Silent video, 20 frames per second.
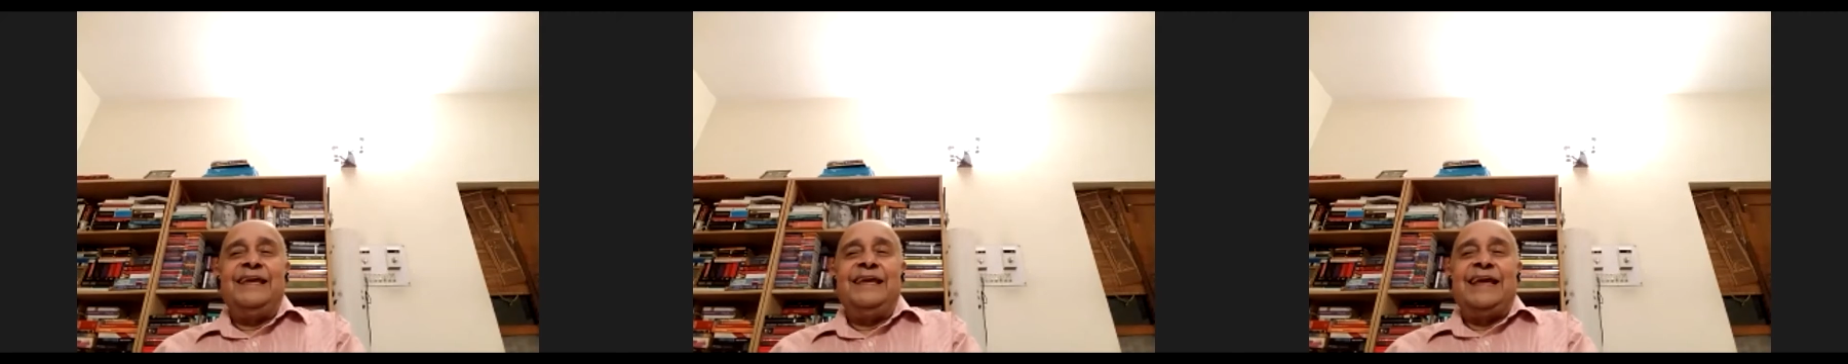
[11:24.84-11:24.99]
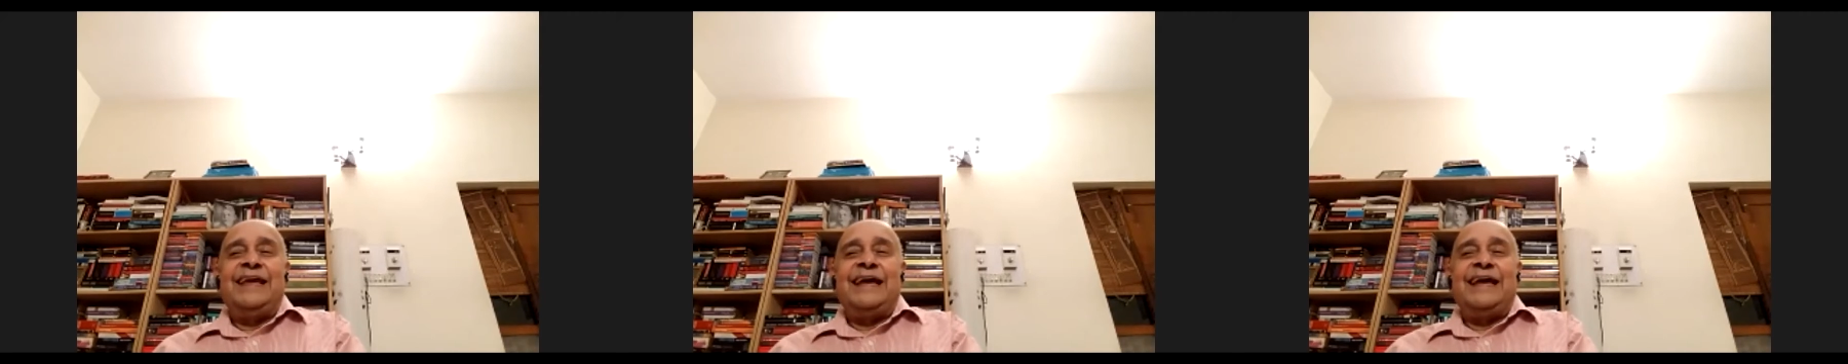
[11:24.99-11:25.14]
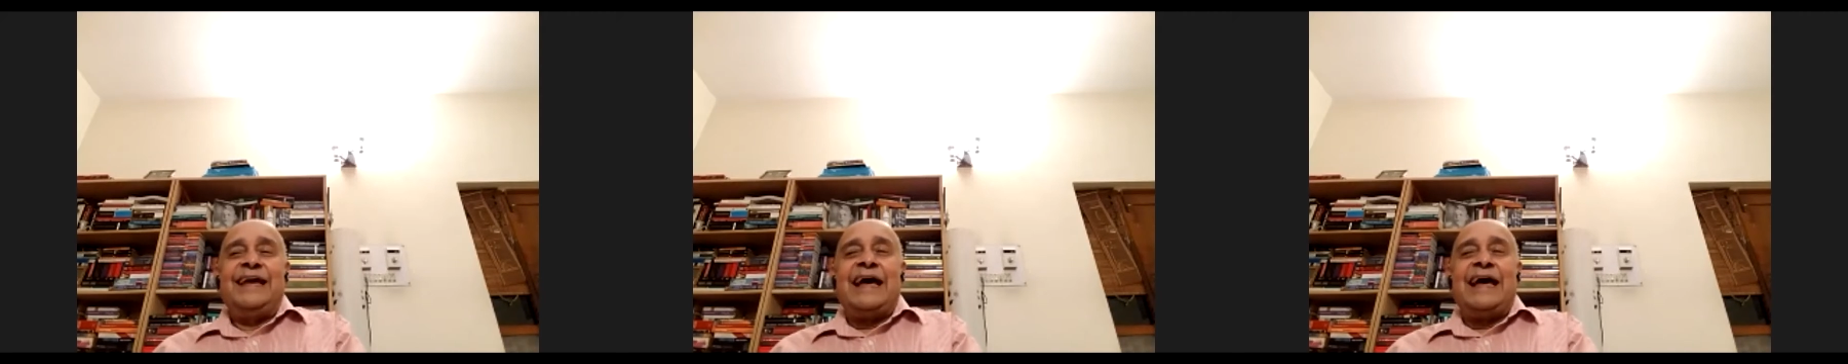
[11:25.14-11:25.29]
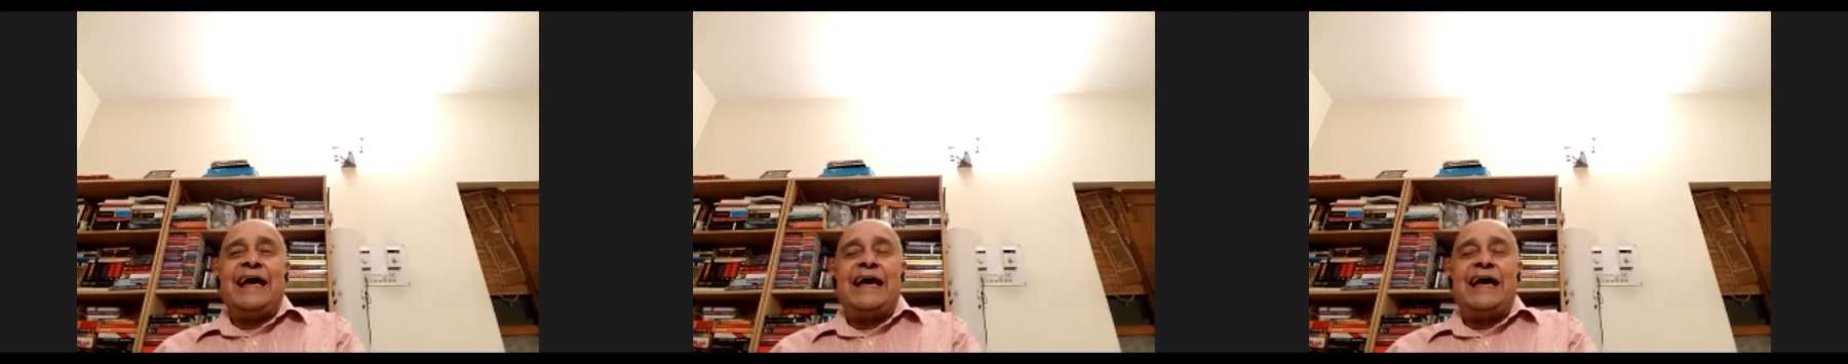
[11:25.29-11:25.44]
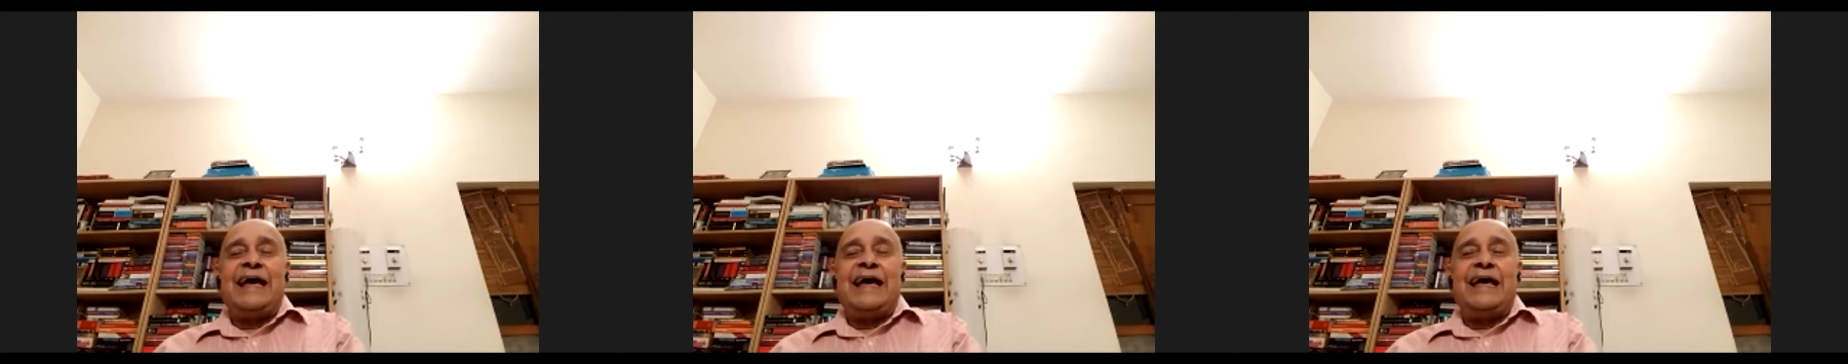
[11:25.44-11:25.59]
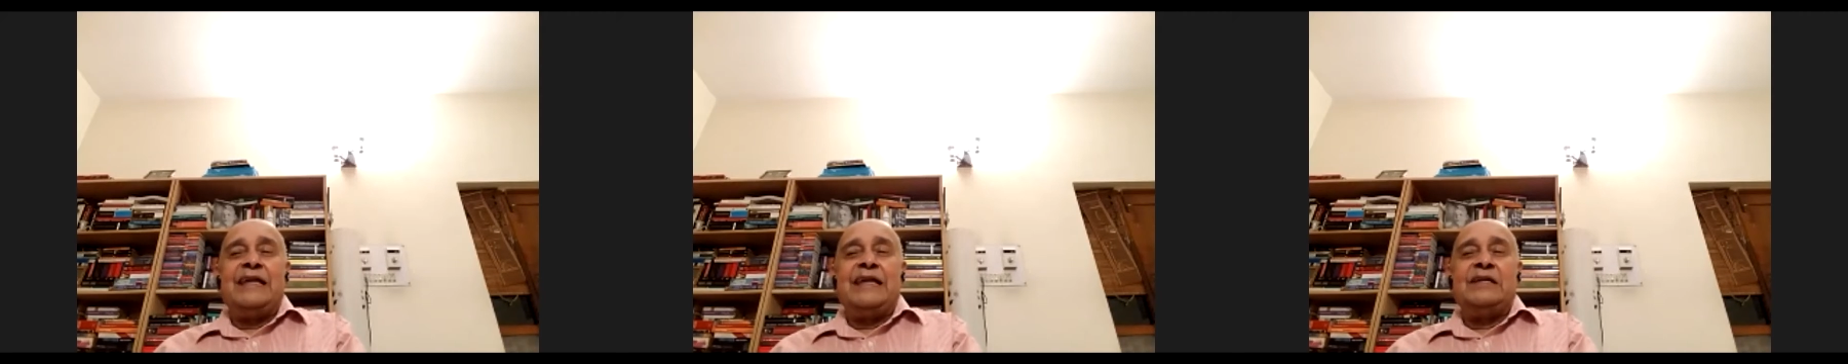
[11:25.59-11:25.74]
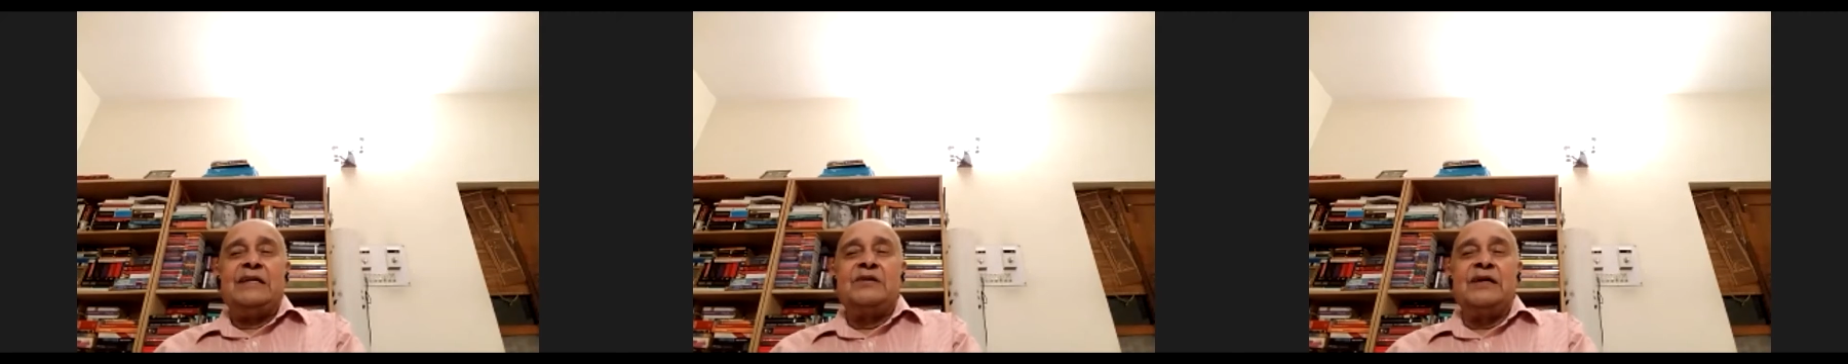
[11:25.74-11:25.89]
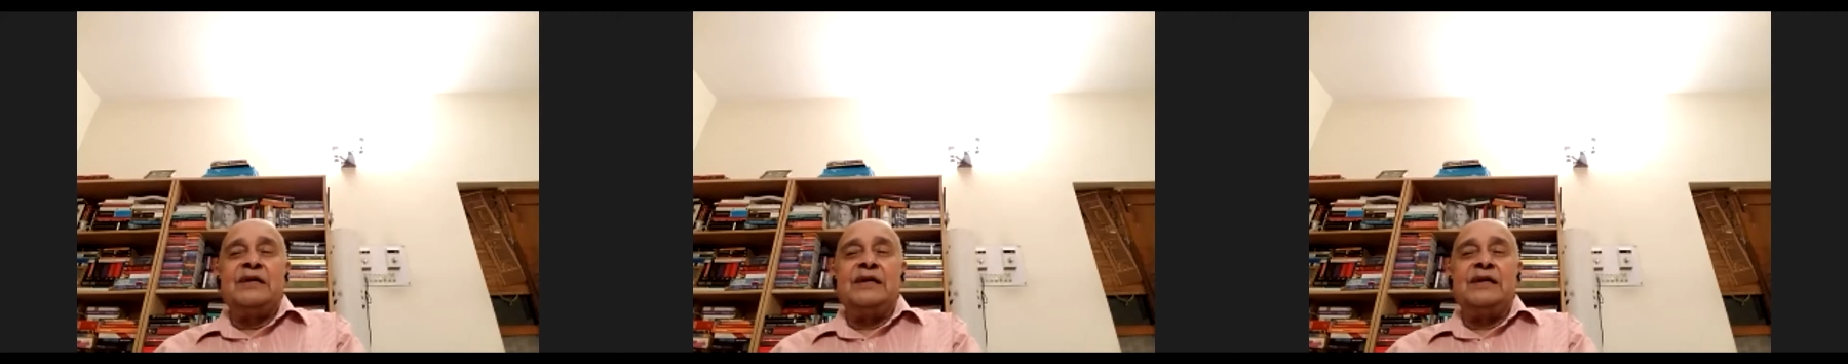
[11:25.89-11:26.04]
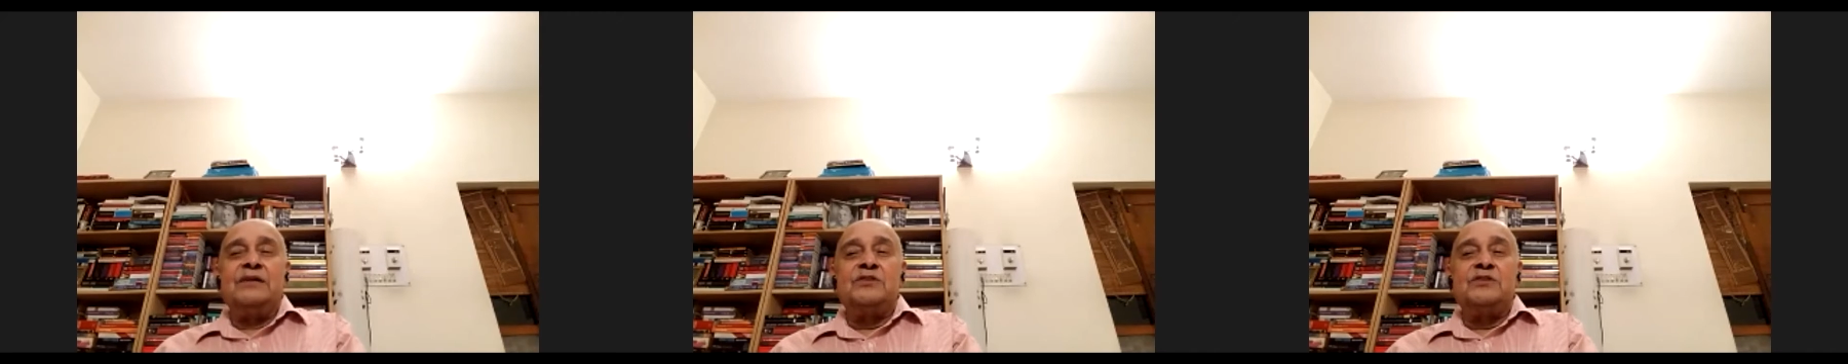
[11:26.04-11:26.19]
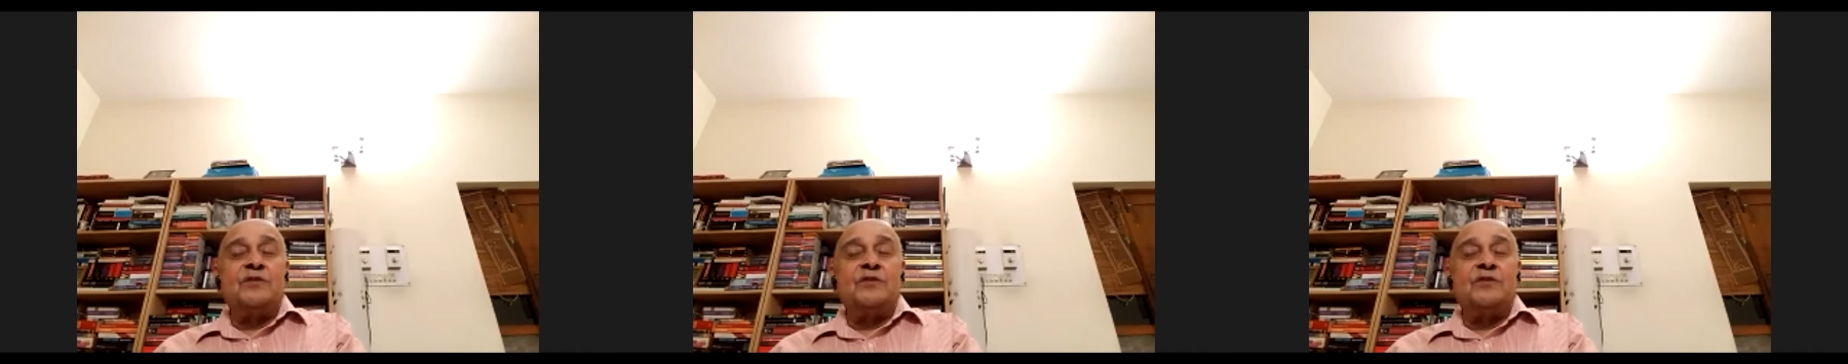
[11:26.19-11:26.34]
and
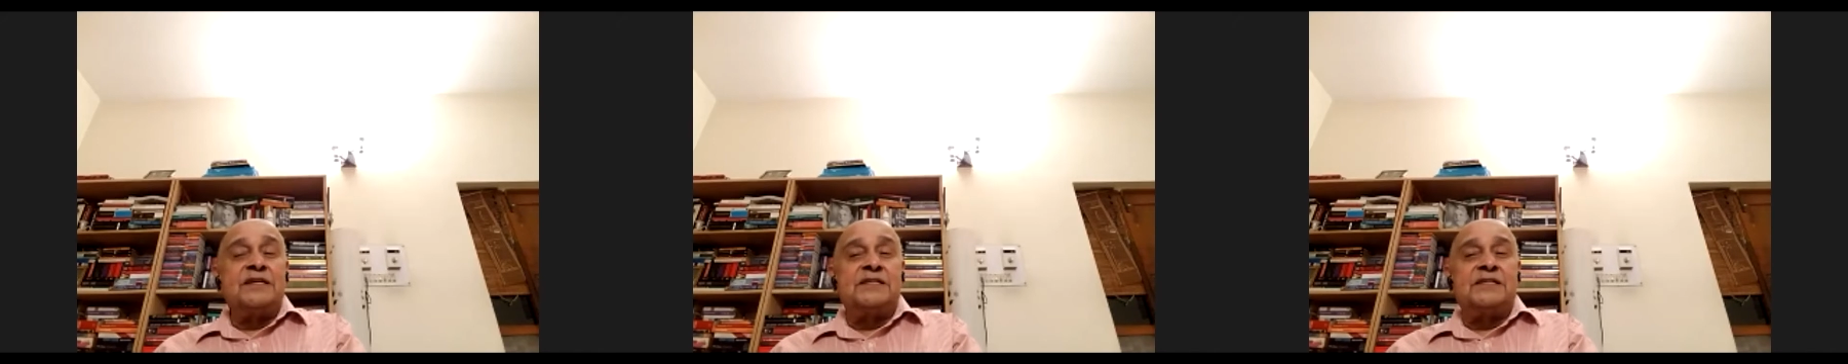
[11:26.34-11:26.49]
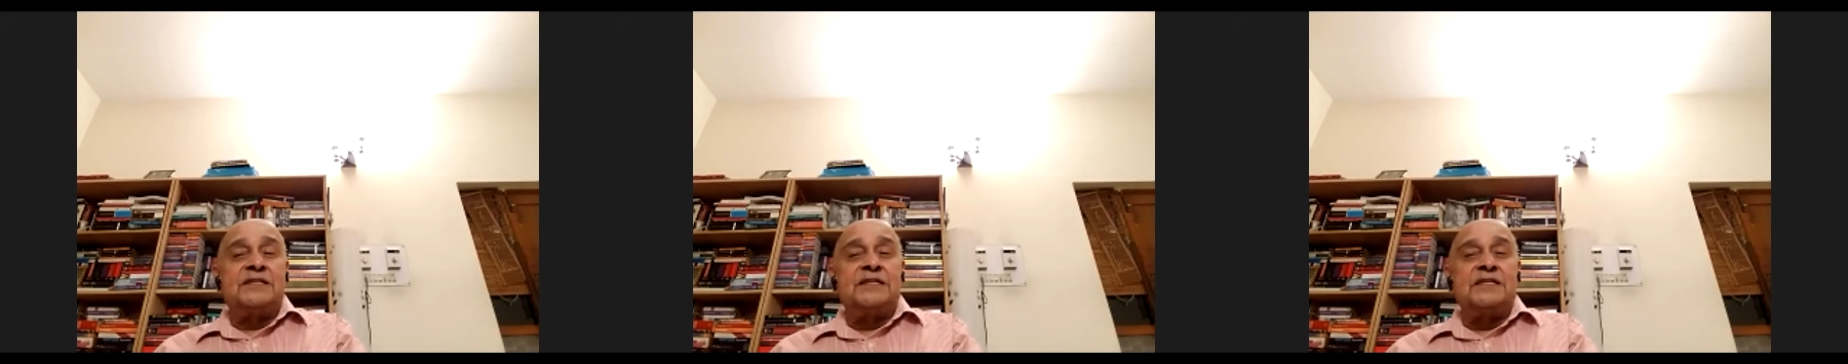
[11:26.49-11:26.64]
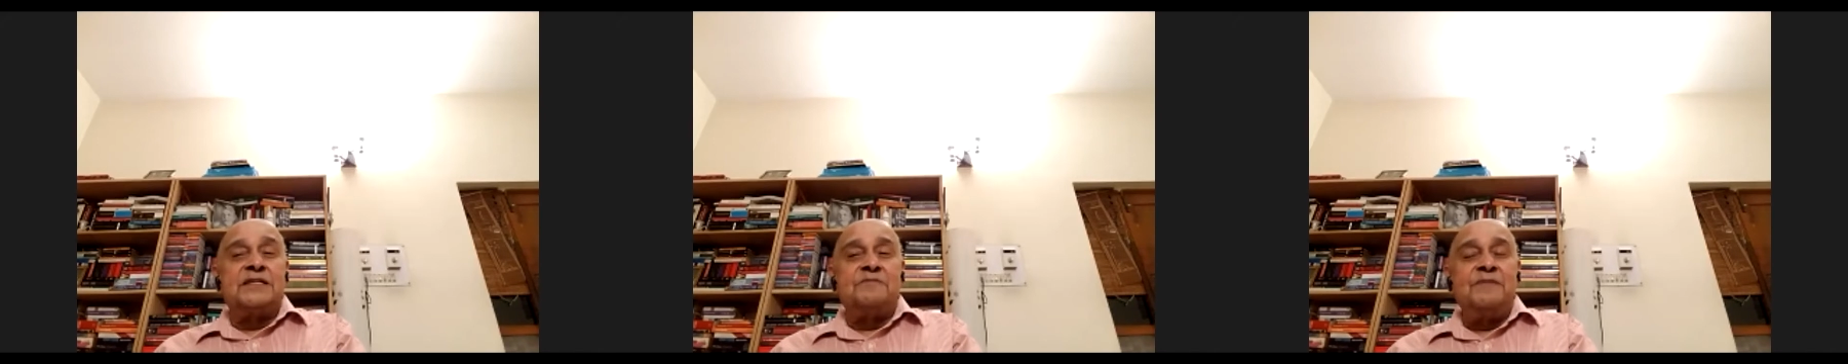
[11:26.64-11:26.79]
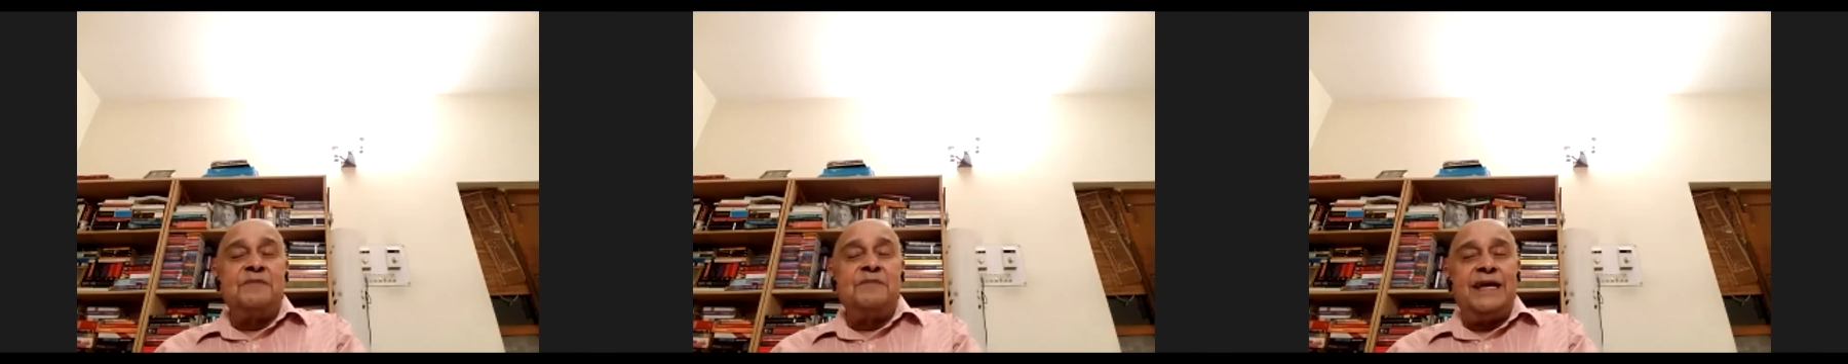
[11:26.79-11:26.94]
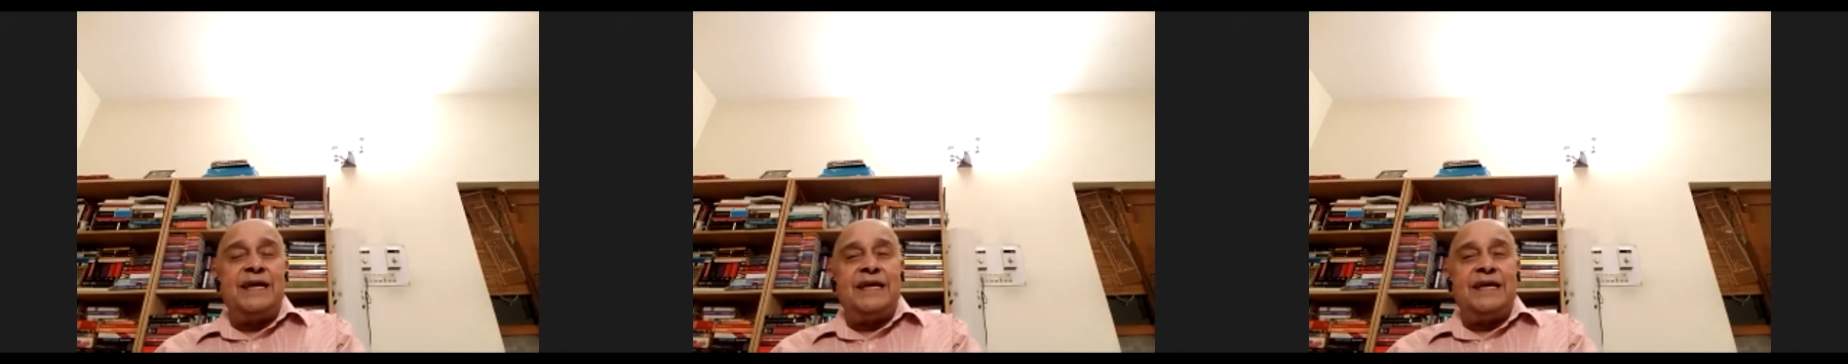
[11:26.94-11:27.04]
to his dismay,